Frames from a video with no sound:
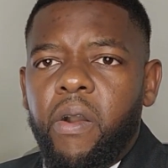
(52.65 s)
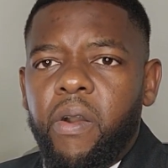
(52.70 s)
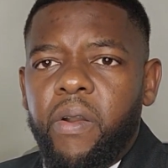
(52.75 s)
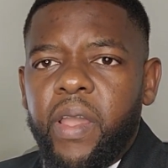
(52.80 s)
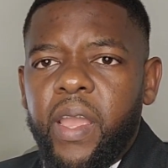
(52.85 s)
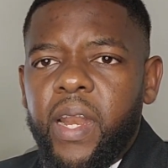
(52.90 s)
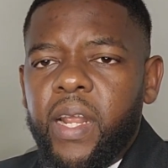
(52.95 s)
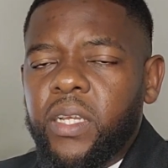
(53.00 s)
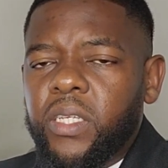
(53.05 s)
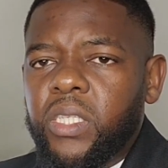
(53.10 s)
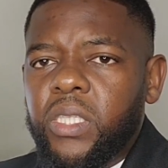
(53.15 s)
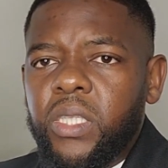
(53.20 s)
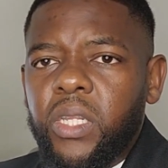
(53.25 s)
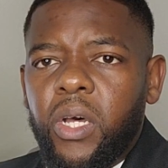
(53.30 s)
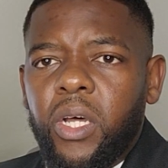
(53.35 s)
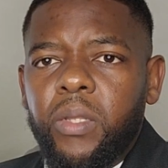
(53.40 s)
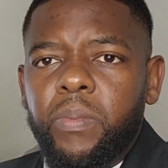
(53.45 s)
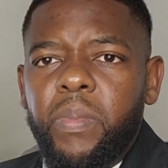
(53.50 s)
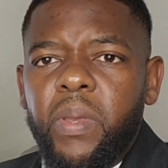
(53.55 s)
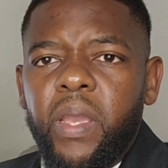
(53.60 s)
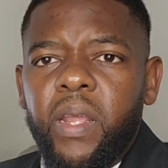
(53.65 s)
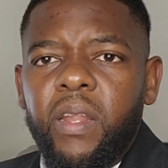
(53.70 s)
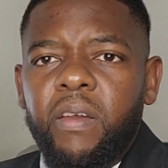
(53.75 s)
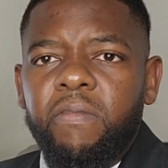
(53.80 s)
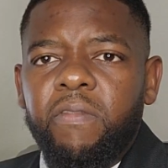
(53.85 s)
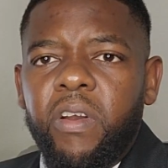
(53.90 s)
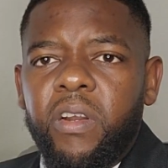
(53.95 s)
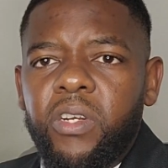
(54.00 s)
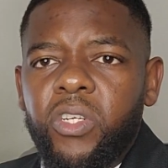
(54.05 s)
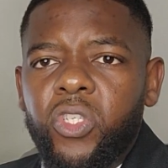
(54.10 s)
It has not been a
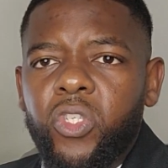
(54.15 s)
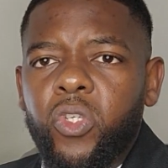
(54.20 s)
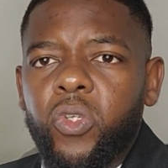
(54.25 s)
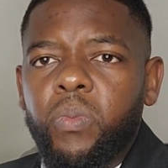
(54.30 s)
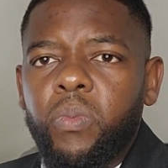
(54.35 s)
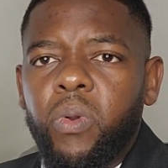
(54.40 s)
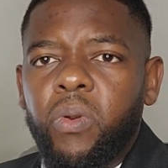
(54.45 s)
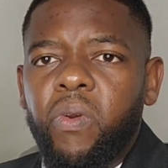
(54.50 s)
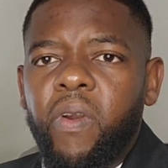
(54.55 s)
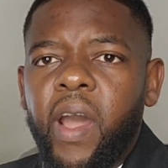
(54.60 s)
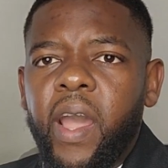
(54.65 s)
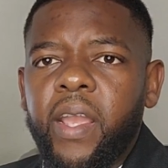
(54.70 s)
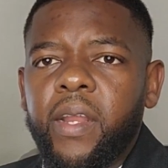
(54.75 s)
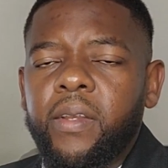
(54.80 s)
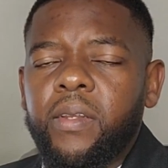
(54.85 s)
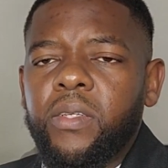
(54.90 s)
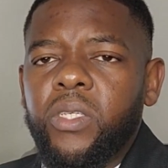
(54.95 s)
very smooth ride.